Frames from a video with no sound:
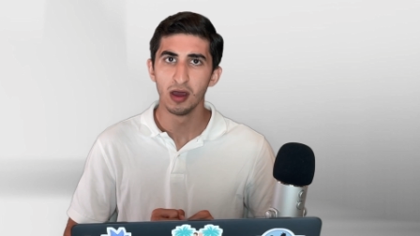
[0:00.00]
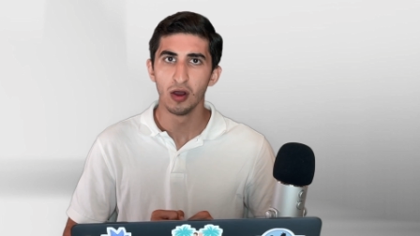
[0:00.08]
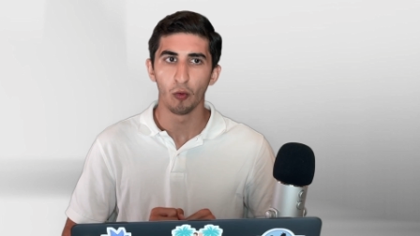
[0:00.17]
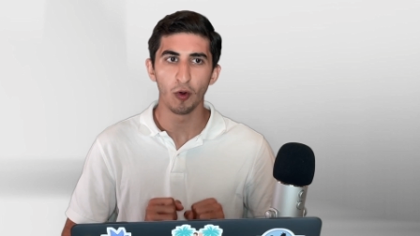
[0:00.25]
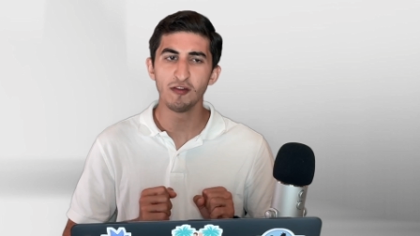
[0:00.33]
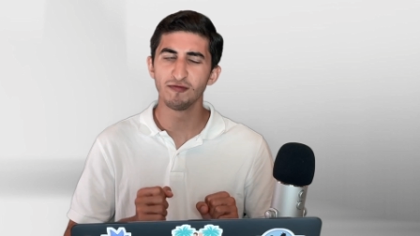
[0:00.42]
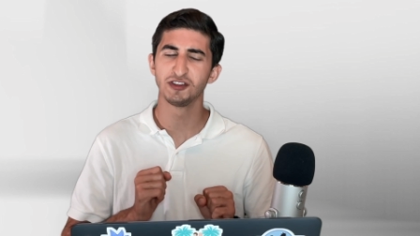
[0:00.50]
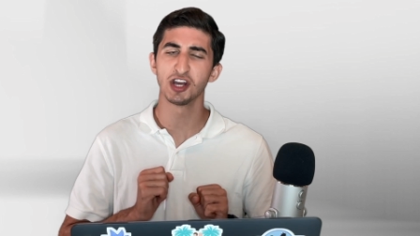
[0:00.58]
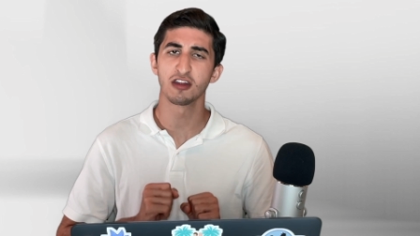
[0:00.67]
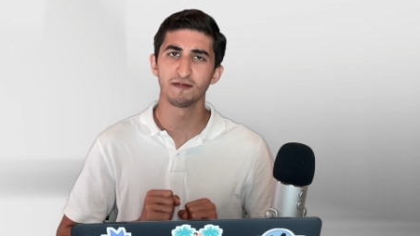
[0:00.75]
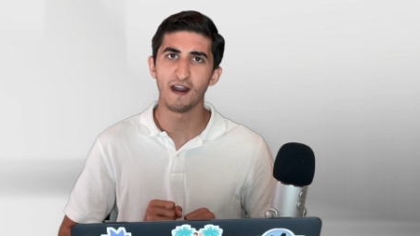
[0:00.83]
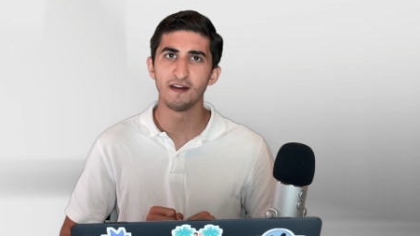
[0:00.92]
we've
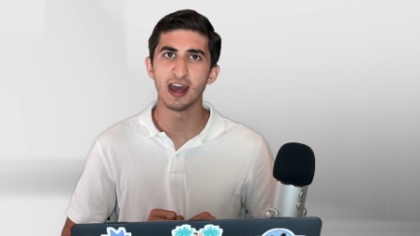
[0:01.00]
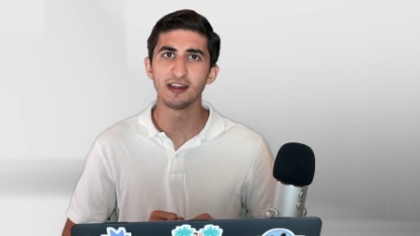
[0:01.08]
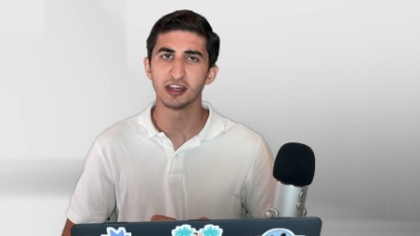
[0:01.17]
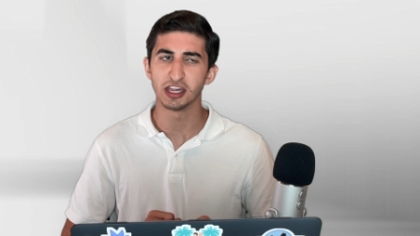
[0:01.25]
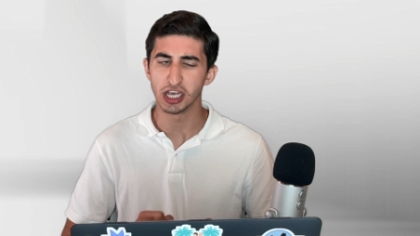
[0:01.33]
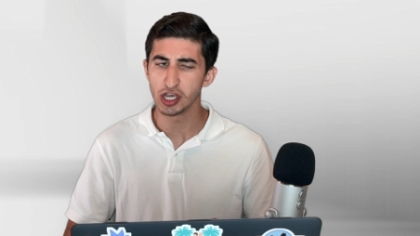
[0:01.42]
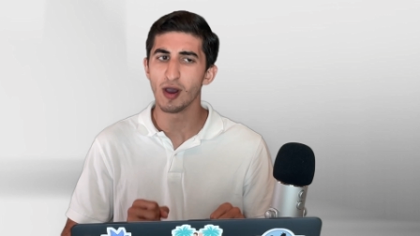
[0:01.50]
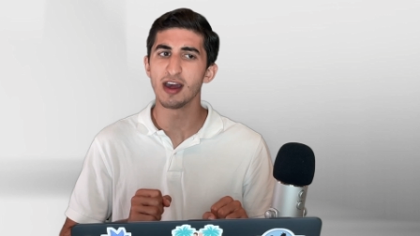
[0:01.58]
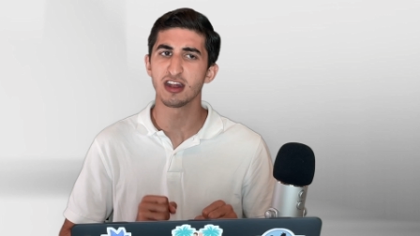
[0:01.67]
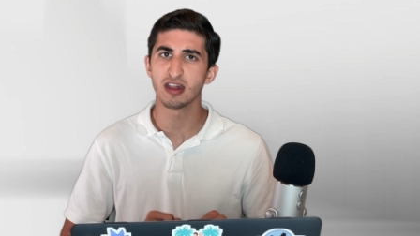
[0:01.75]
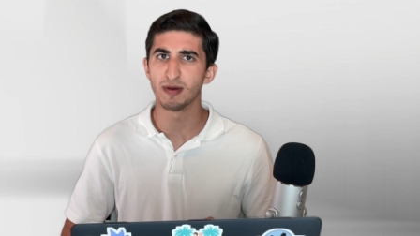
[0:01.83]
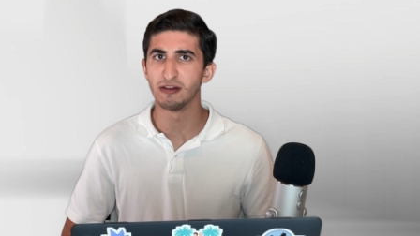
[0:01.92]
just found out that the US
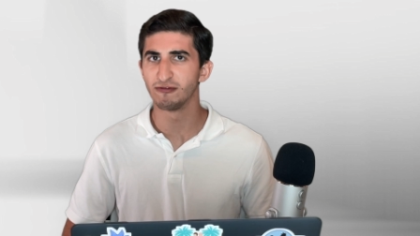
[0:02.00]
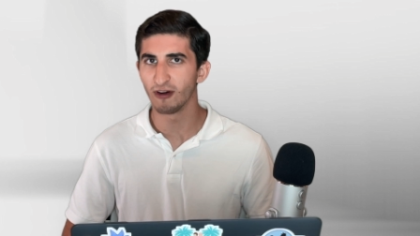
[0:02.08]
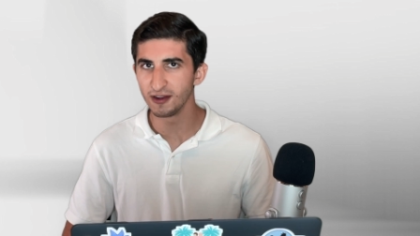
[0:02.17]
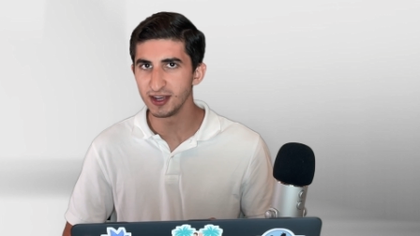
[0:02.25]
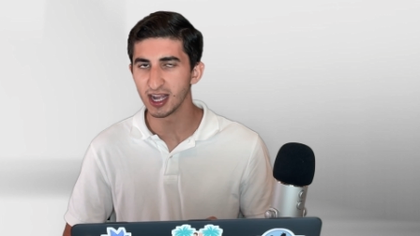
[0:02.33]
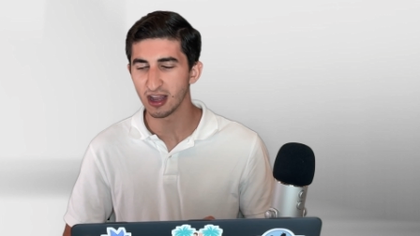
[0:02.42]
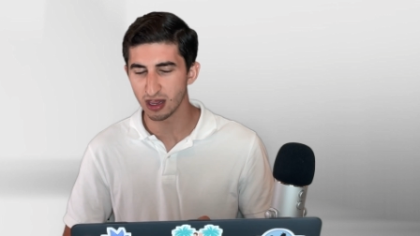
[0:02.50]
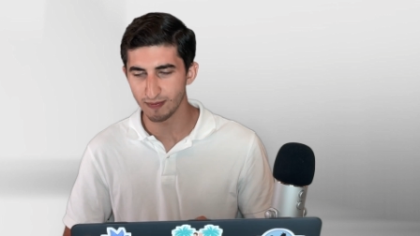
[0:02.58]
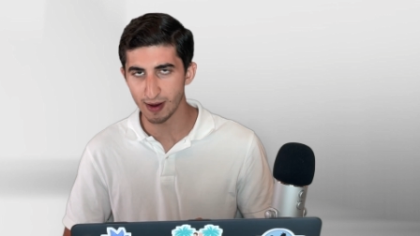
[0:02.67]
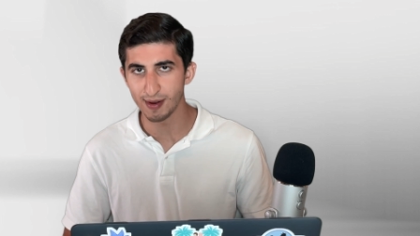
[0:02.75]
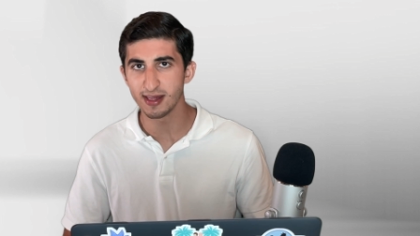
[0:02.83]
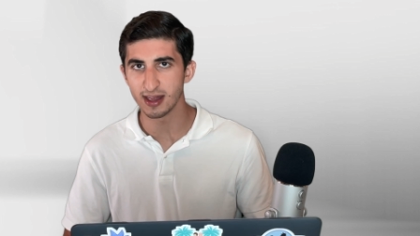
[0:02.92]
has been funding
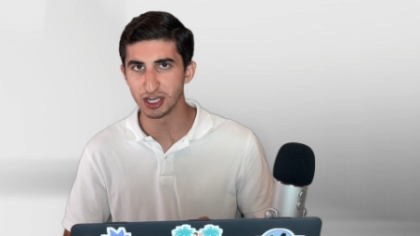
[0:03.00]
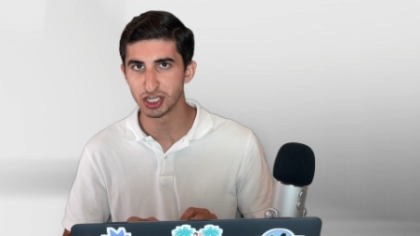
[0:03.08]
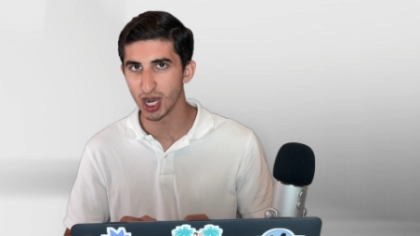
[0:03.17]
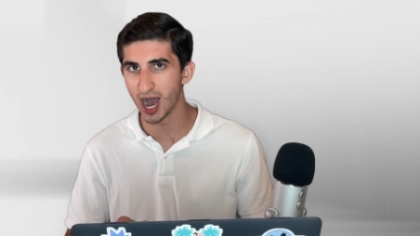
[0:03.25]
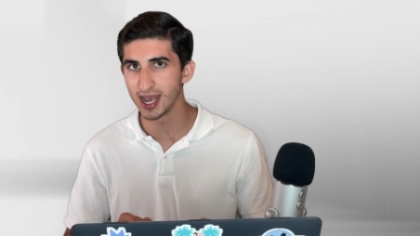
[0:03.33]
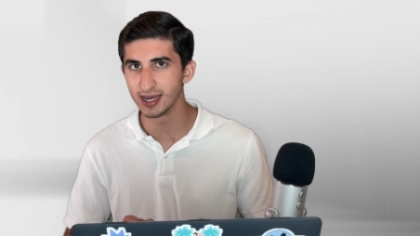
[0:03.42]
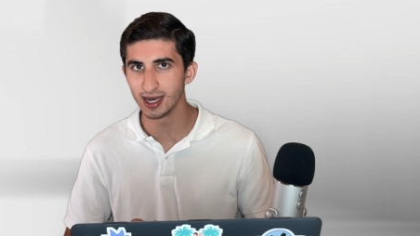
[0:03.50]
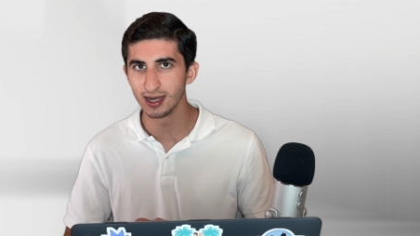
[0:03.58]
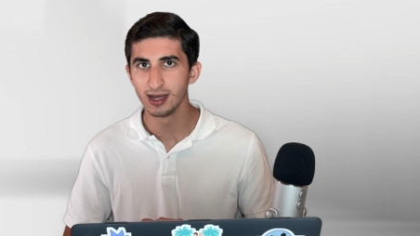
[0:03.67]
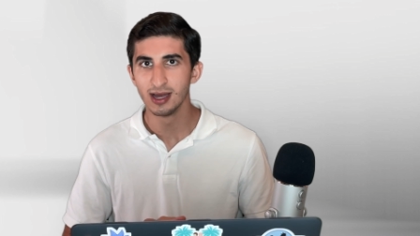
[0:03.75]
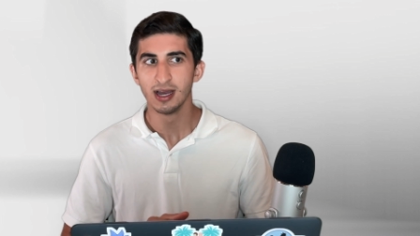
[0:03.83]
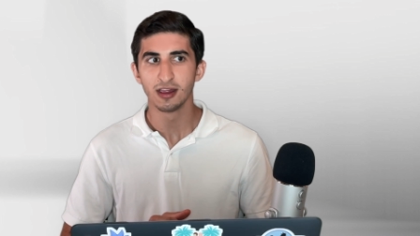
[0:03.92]
experiments in China
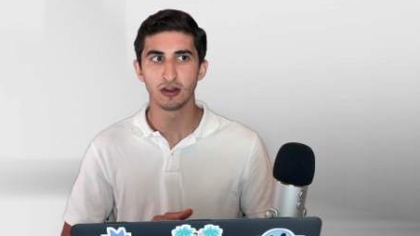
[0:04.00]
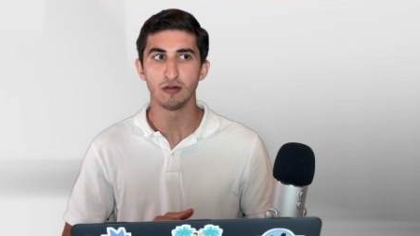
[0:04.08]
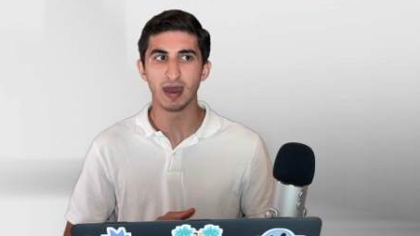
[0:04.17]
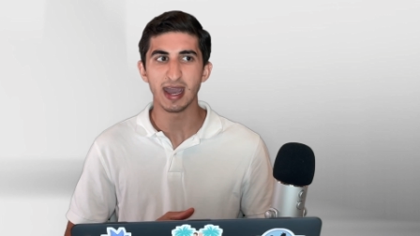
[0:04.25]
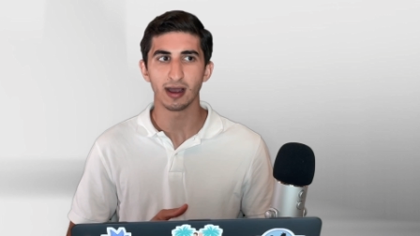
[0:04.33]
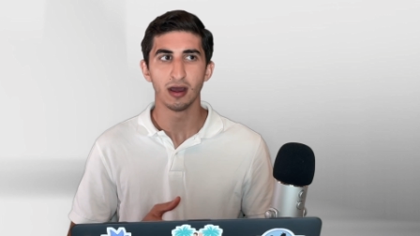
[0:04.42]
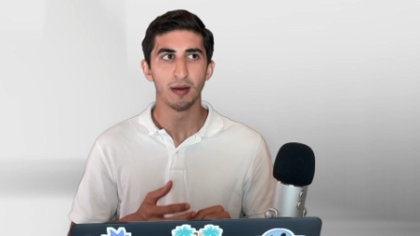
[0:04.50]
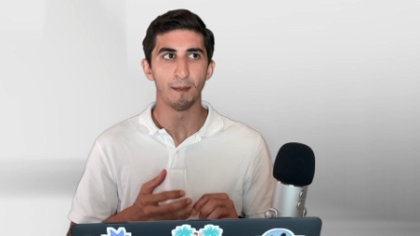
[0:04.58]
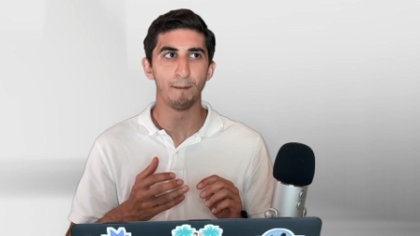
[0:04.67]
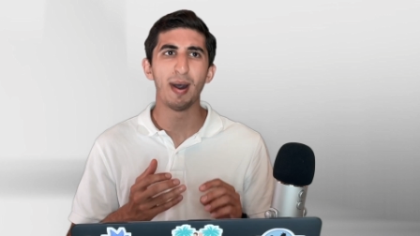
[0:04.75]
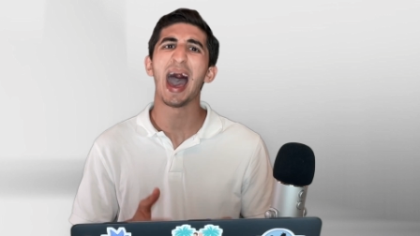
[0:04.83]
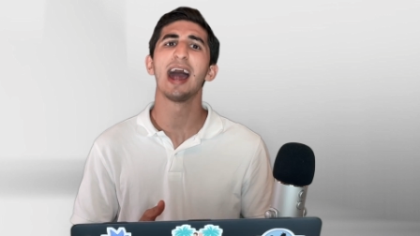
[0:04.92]
to make
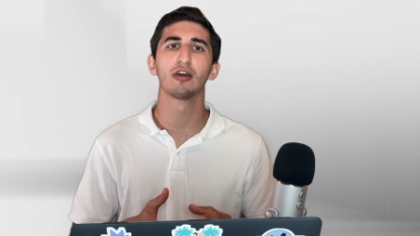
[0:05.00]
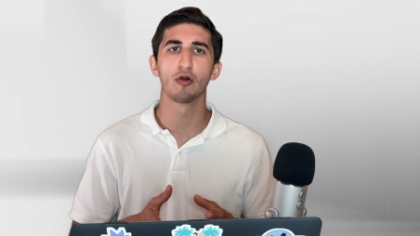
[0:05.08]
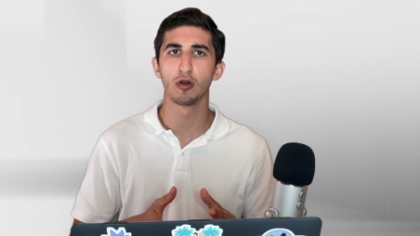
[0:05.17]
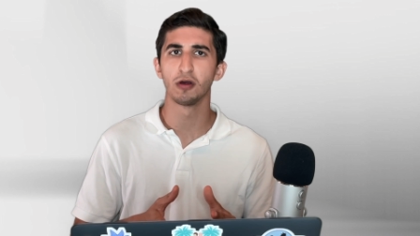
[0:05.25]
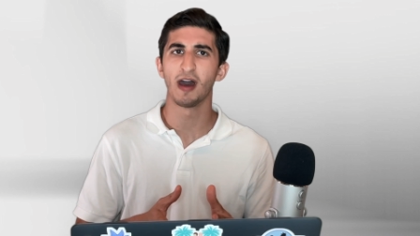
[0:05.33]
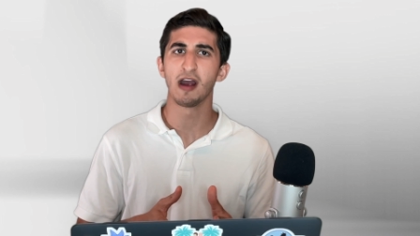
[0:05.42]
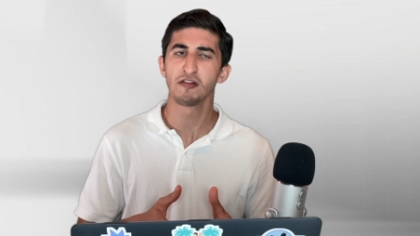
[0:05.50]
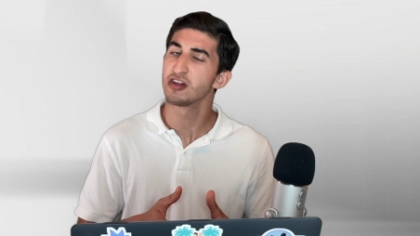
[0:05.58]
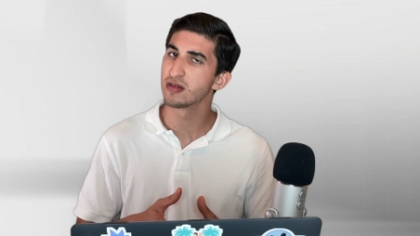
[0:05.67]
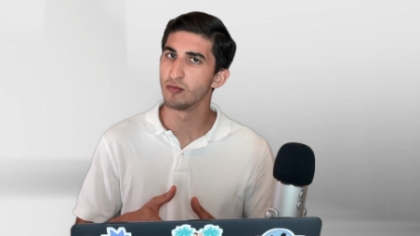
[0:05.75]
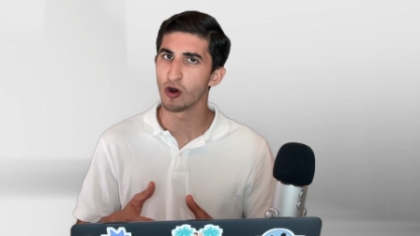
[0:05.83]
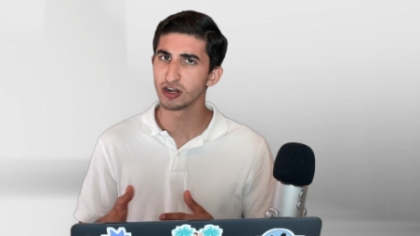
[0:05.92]
bat coronaviruses
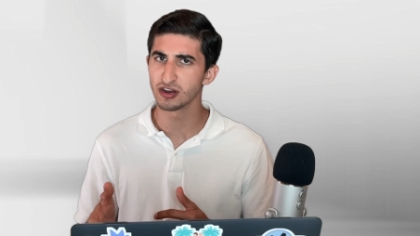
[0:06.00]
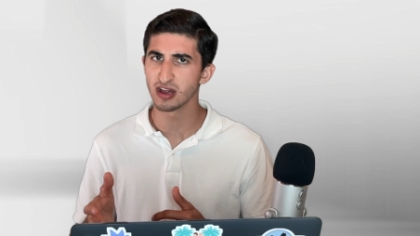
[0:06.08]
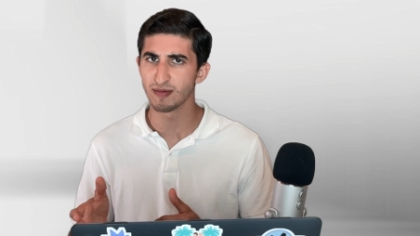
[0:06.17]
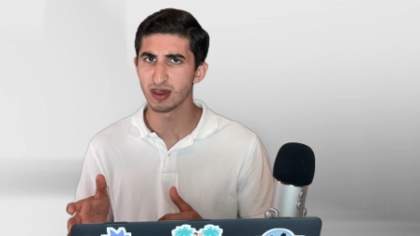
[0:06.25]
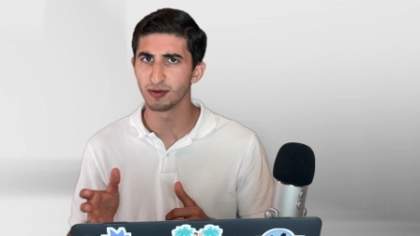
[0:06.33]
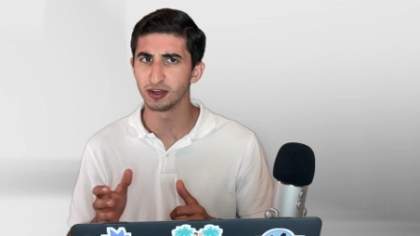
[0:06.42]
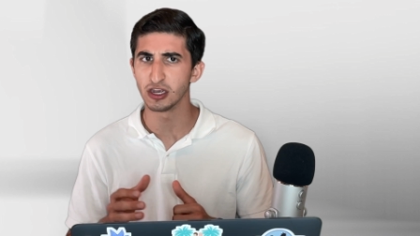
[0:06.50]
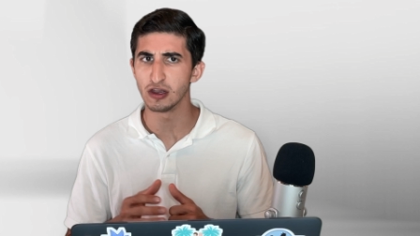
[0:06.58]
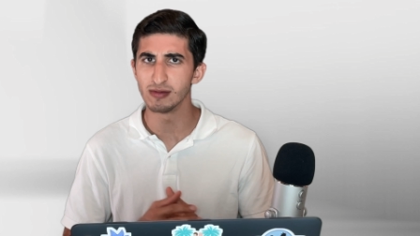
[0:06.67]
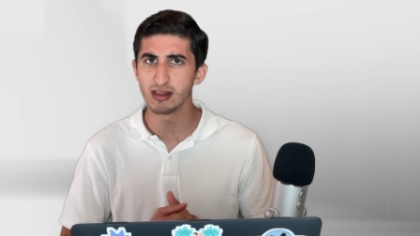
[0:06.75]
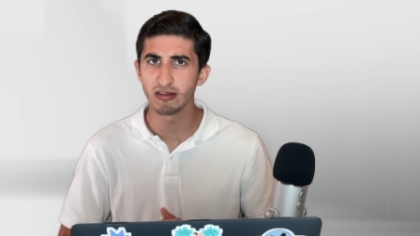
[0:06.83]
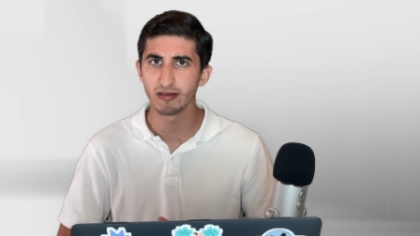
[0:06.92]
more transmissible to
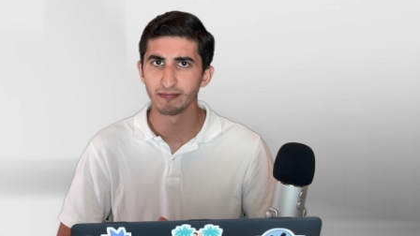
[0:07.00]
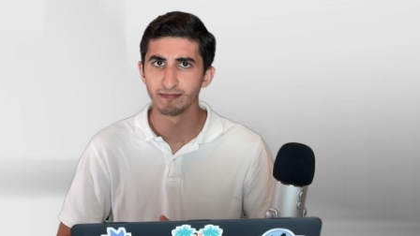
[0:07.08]
humans.